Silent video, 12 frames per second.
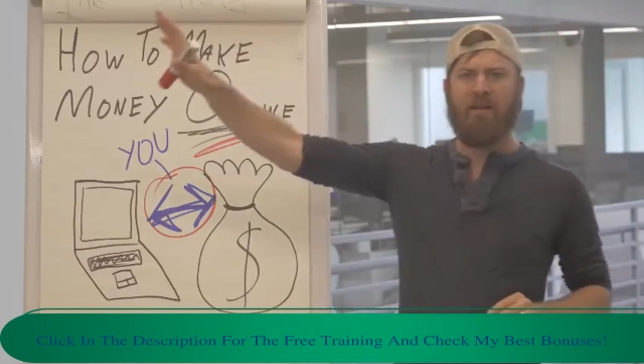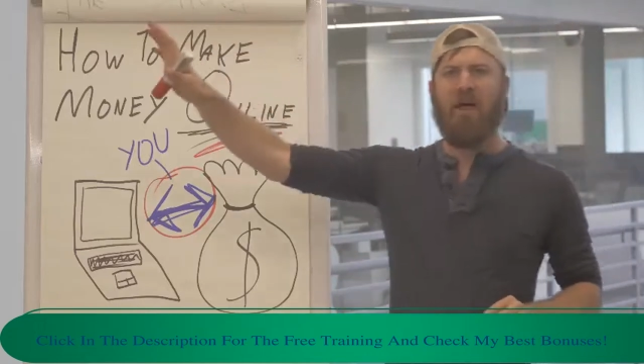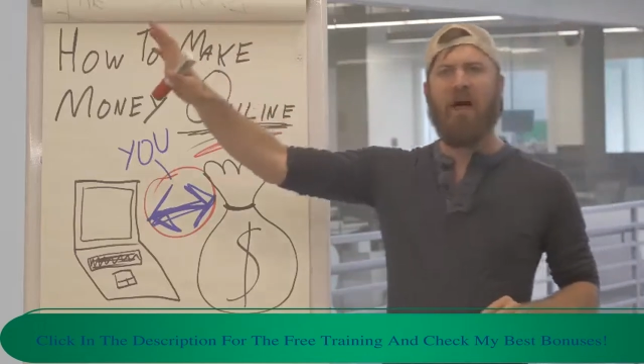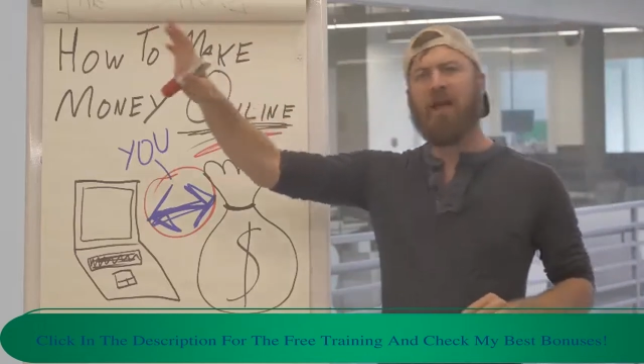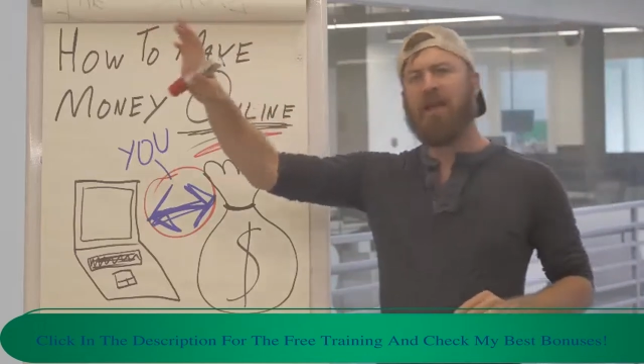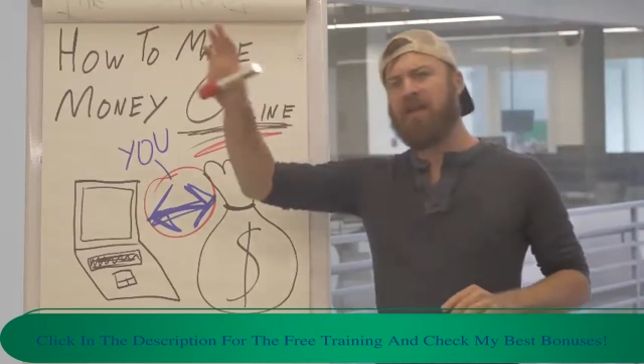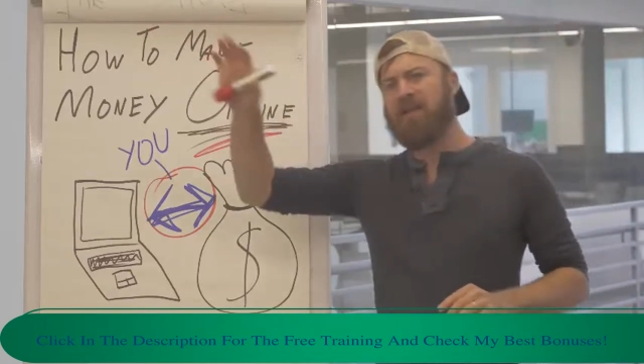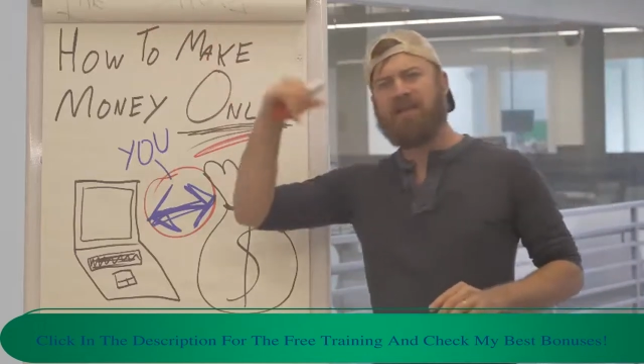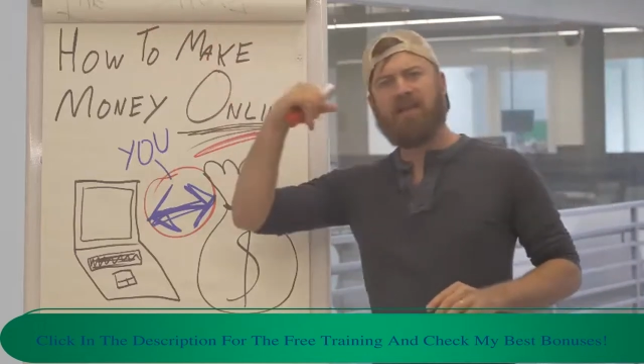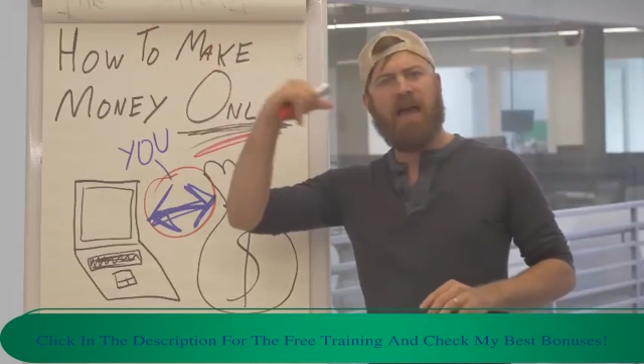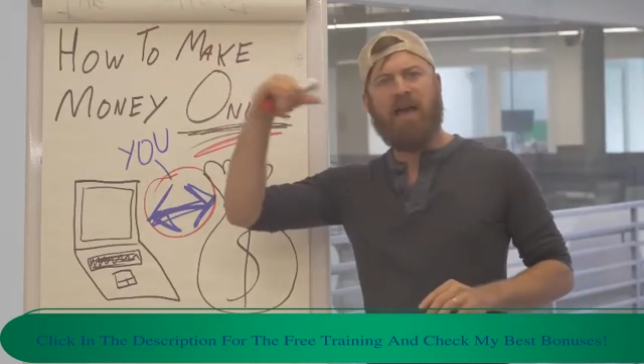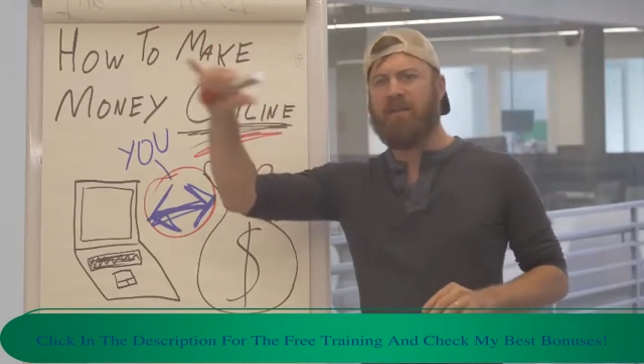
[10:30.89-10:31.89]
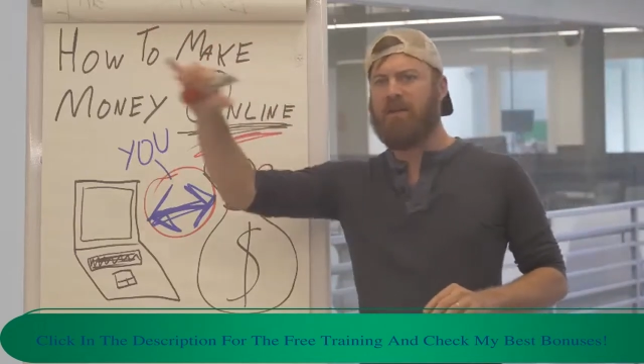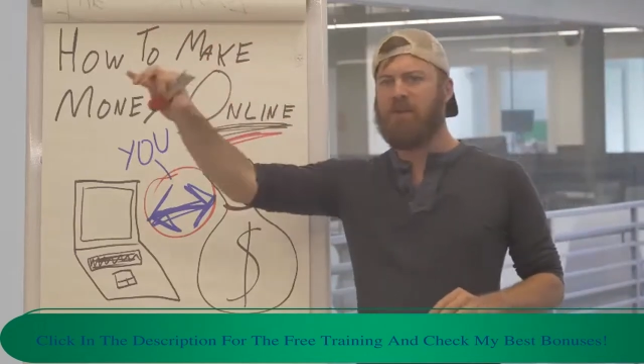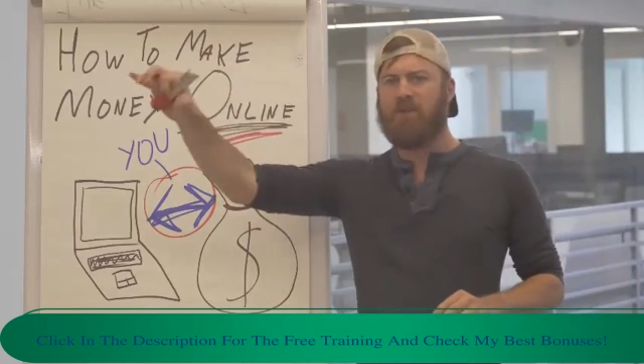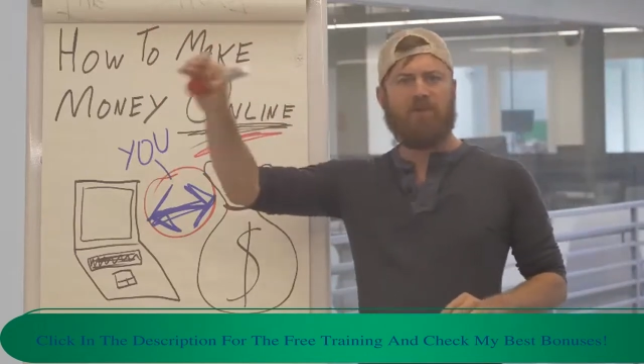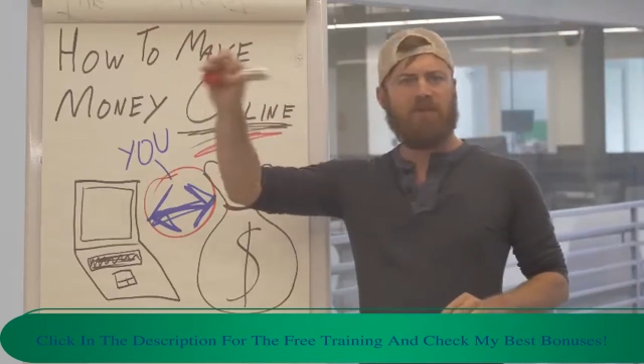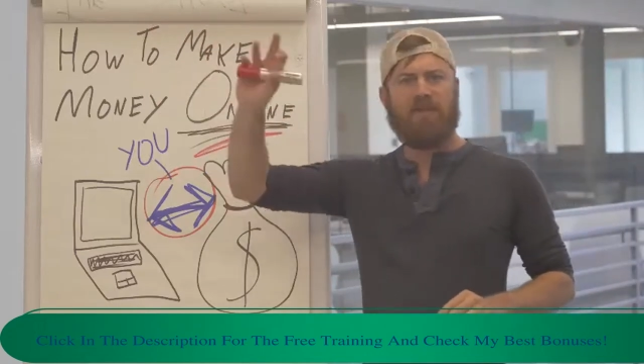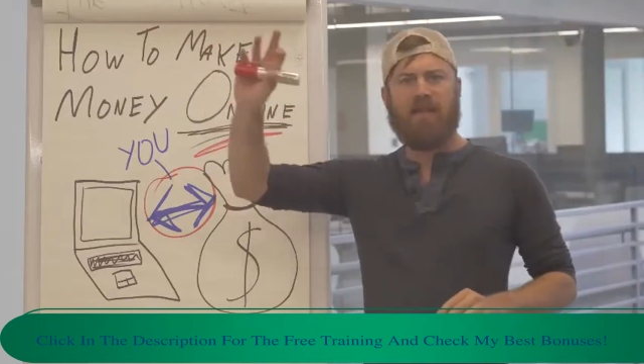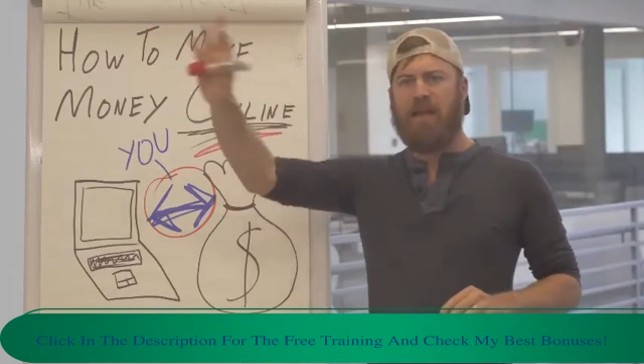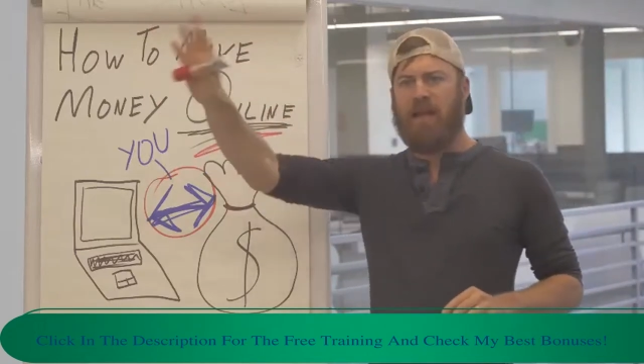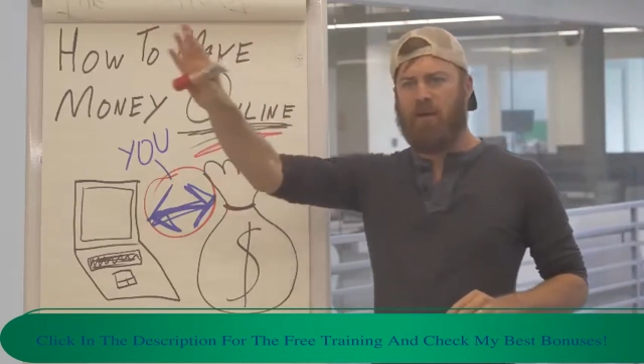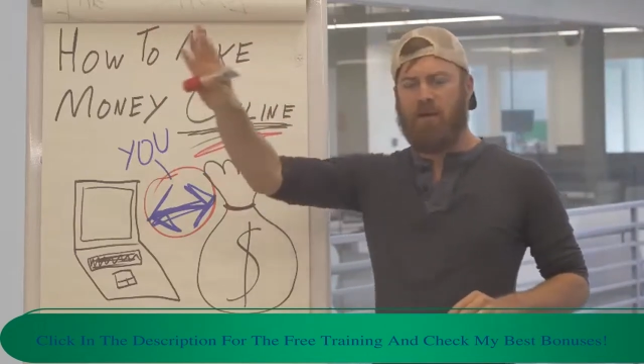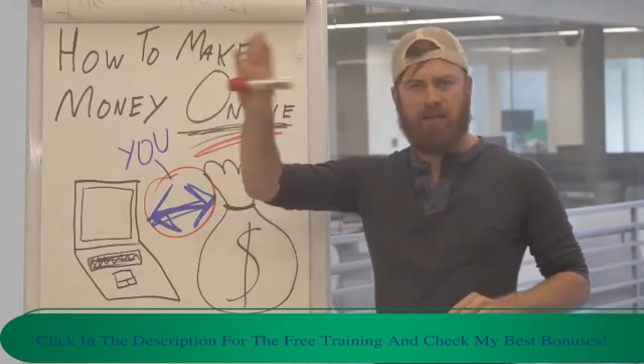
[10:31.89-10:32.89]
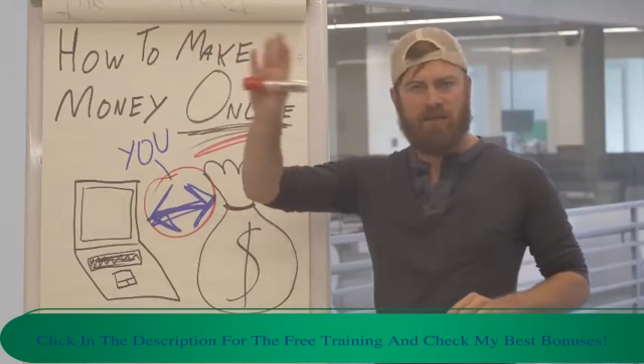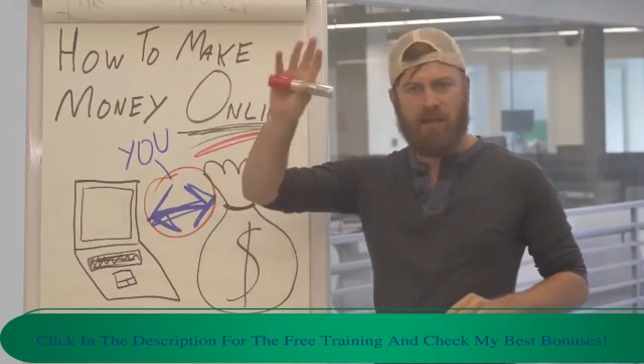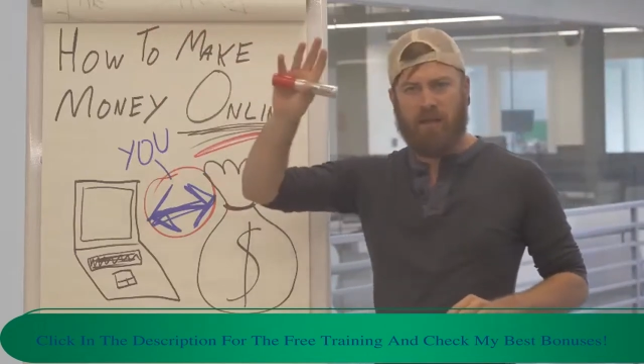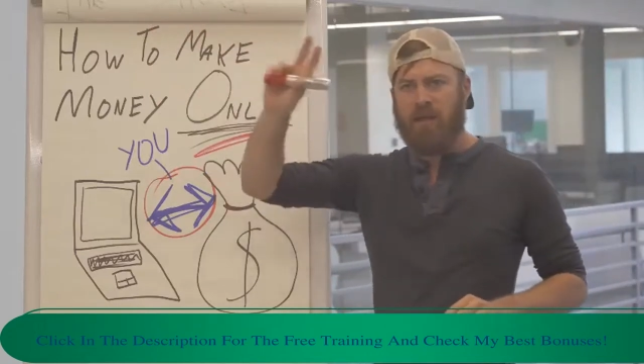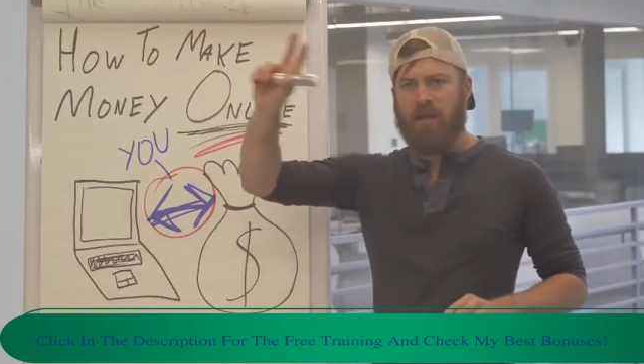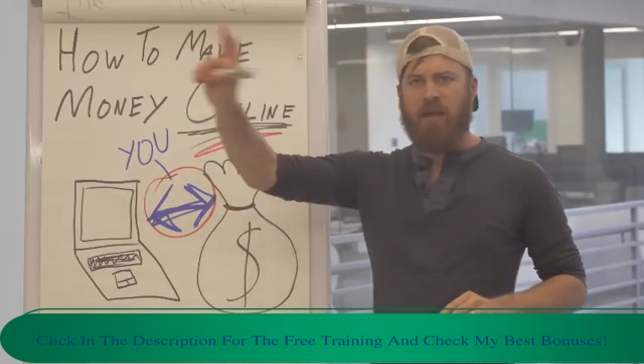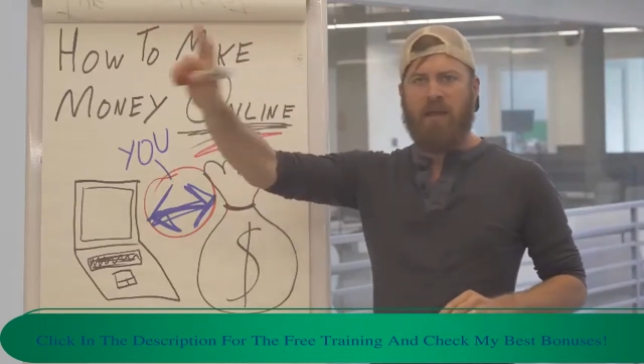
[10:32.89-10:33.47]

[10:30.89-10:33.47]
clients and having to do sales and,